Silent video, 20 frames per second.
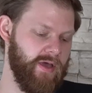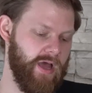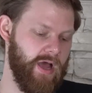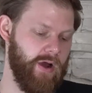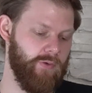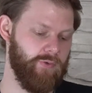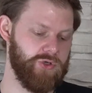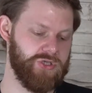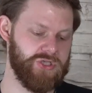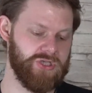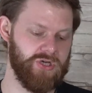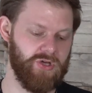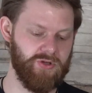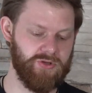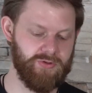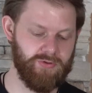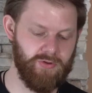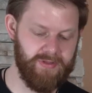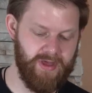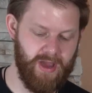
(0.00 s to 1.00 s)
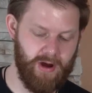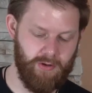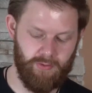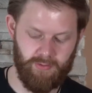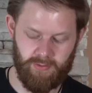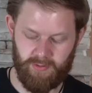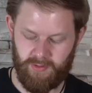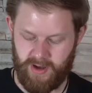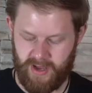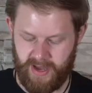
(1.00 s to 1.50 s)
And we're just gonna throw that
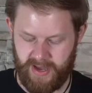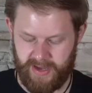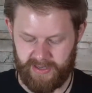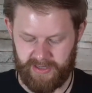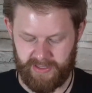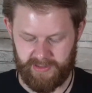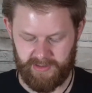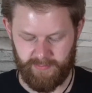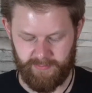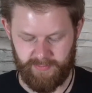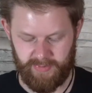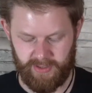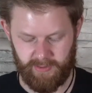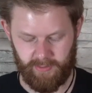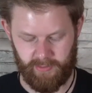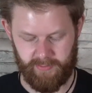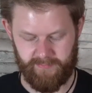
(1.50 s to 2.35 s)
right in the middle